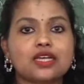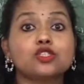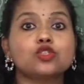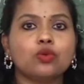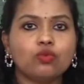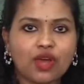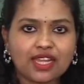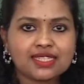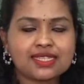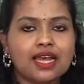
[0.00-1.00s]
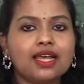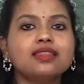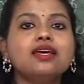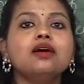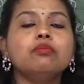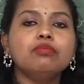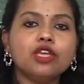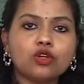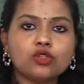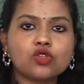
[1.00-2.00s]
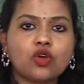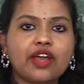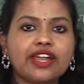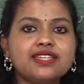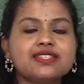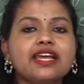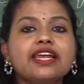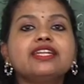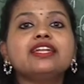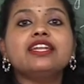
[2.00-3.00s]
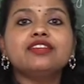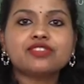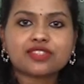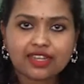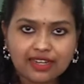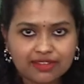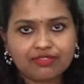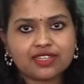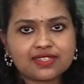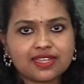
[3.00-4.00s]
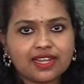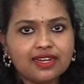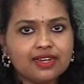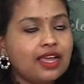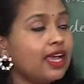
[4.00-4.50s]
So once the merozoids, it leaves the liver cell,